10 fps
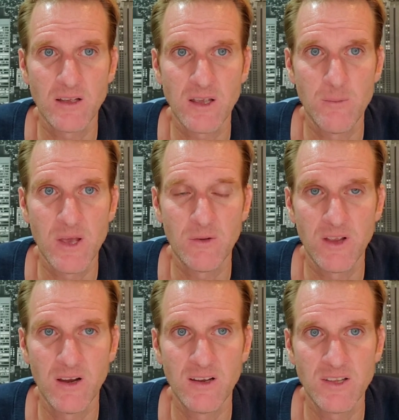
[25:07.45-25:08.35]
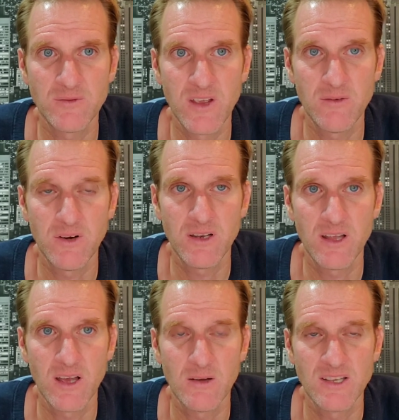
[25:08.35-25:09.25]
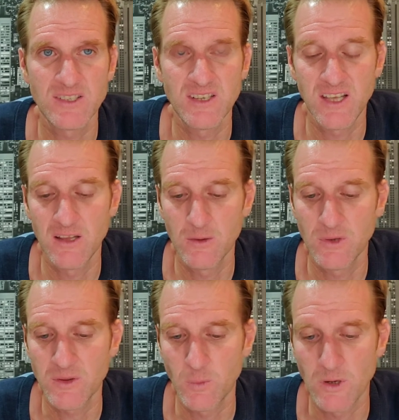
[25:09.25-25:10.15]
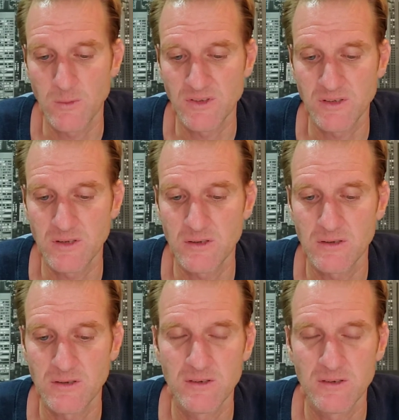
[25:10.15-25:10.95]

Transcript: Camilo there, and his favorite is tequila with the worm, isn't it?